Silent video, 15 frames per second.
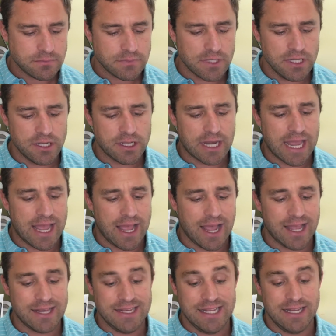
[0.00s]

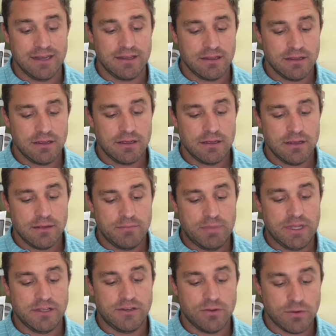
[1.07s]
I need,
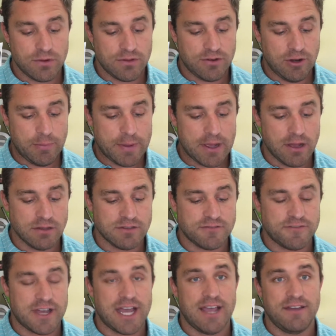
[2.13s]
being 230 pounds,
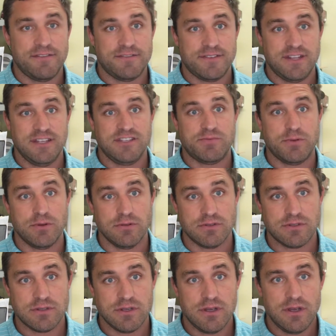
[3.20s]
5
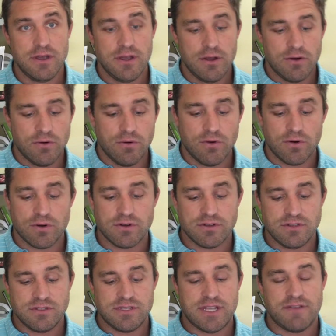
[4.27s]
teaspoons or
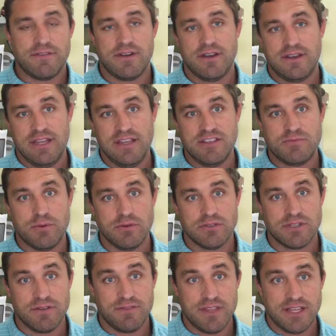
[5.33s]
7
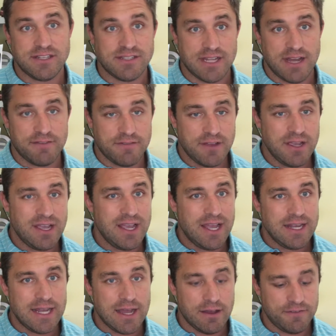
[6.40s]
teaspoons of this stuff.
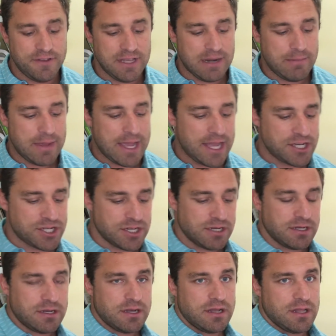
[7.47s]
Now, if you can
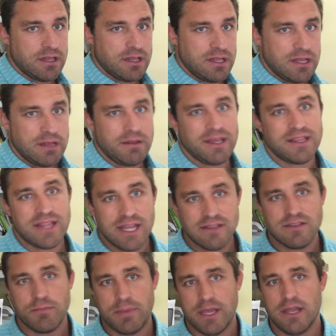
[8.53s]
imagine, like
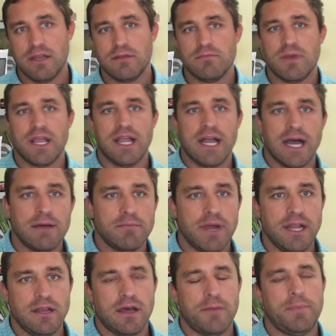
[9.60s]
that's a bit, my gut
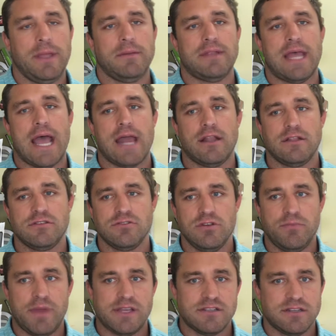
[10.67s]
might not be able to handle it, so
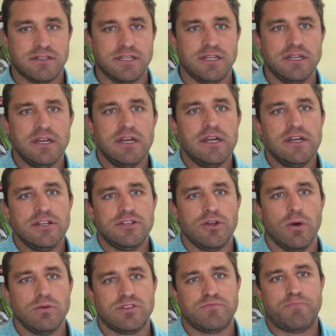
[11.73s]
you basically
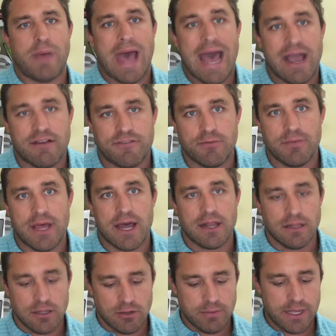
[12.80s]
dose back from that a
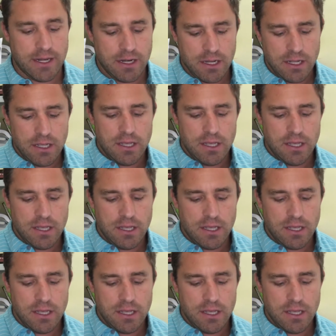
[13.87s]
little bit.